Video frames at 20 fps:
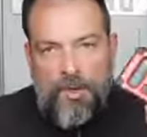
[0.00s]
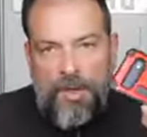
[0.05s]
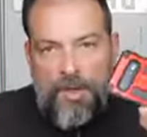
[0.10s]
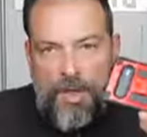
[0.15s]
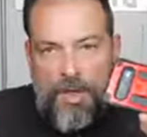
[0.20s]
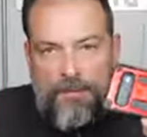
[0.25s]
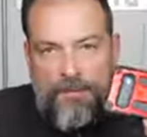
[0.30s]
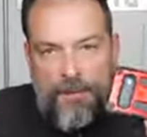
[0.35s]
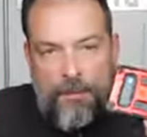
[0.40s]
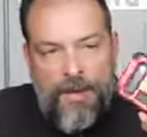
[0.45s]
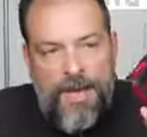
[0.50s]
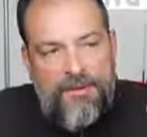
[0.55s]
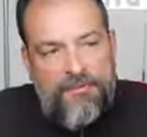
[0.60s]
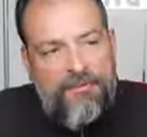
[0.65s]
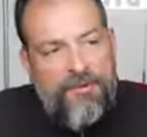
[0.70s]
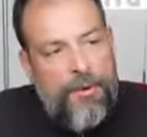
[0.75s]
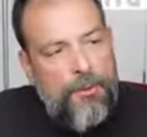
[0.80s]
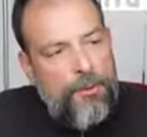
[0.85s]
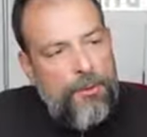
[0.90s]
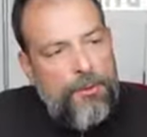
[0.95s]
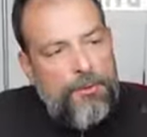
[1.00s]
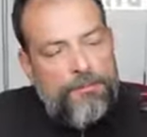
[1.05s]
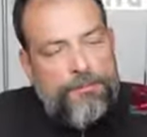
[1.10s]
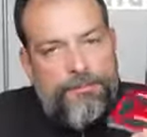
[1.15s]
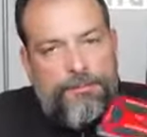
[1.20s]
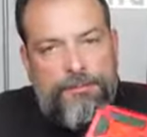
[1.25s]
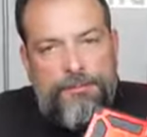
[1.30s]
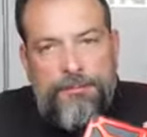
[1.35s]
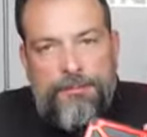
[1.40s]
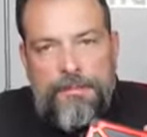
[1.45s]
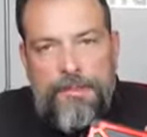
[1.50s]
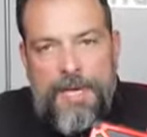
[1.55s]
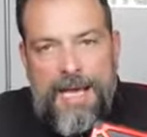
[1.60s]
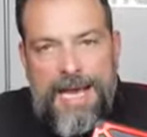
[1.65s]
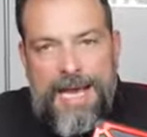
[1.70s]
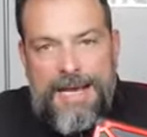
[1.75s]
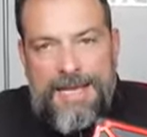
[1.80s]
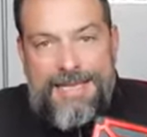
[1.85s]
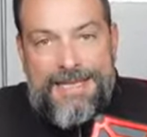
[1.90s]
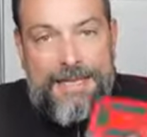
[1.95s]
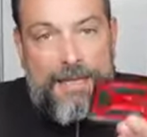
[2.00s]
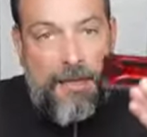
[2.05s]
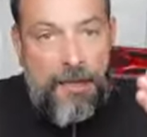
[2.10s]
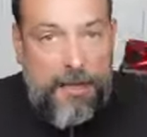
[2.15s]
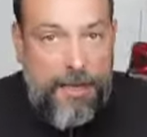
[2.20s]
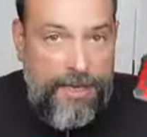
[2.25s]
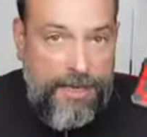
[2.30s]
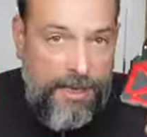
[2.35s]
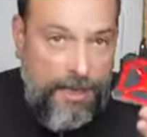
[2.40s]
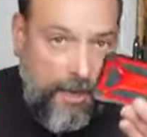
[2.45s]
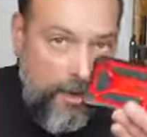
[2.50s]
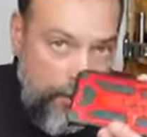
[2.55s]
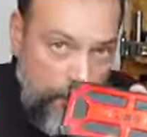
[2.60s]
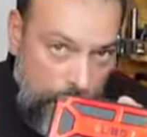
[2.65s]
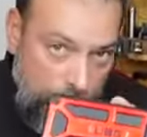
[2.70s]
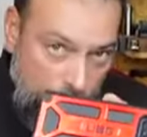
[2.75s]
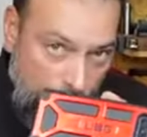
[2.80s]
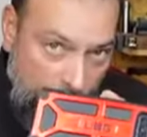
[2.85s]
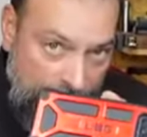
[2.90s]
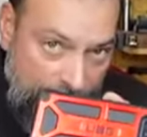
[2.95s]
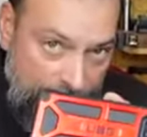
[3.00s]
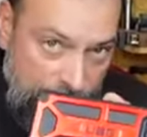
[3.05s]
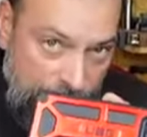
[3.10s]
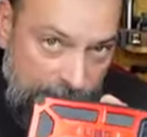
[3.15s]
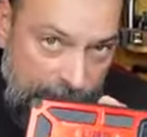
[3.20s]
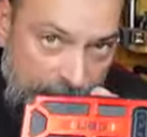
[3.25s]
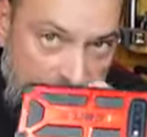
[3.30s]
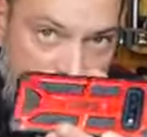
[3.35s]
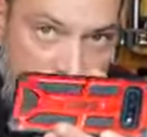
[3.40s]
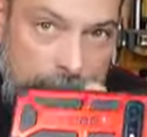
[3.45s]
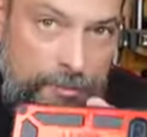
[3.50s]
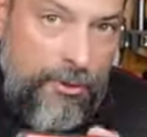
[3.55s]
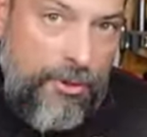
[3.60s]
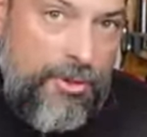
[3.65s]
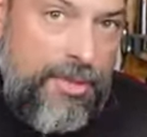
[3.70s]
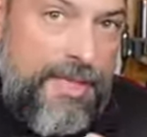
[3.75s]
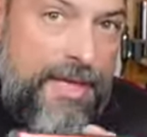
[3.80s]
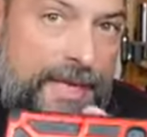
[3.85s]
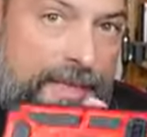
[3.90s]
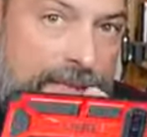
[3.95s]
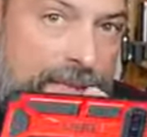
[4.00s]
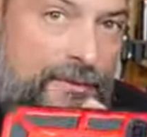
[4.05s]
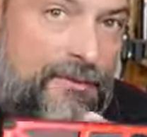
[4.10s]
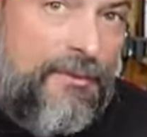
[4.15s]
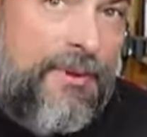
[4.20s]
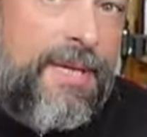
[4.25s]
Even my phone has a UAG protective